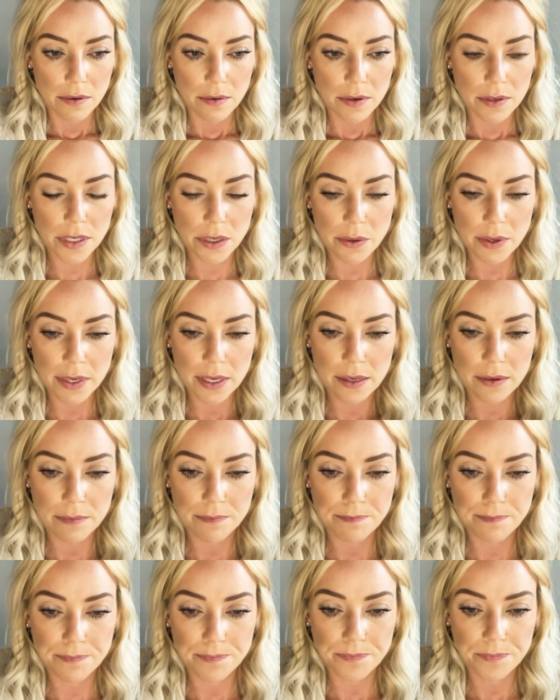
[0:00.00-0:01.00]
doing,
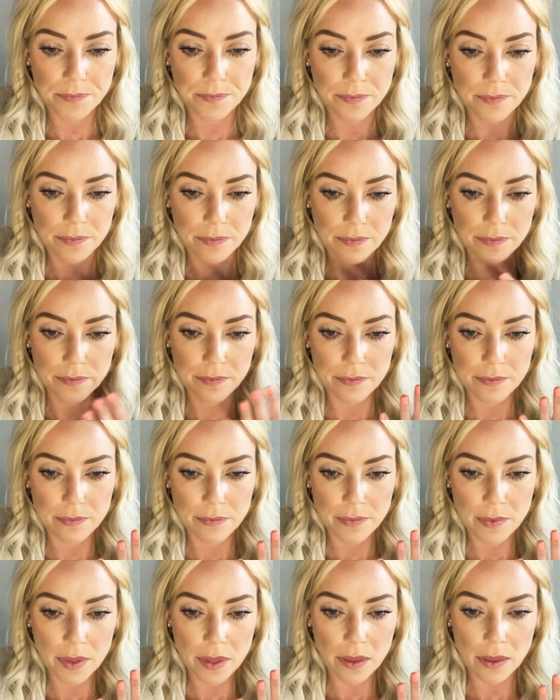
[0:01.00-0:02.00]

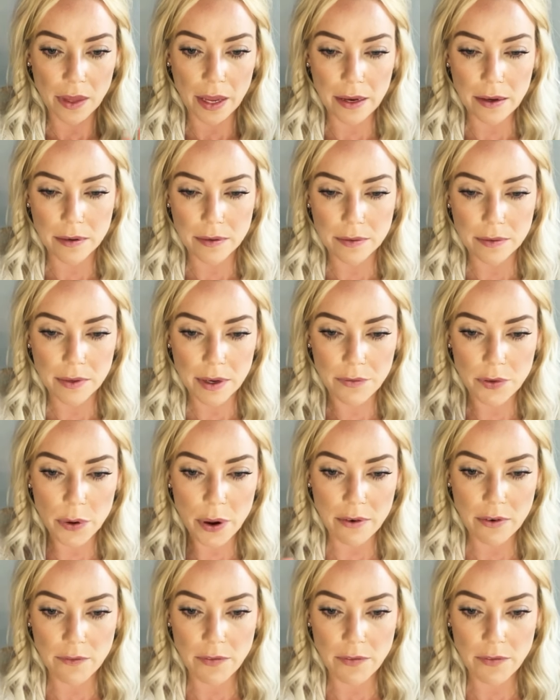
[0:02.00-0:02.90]
like, if you have a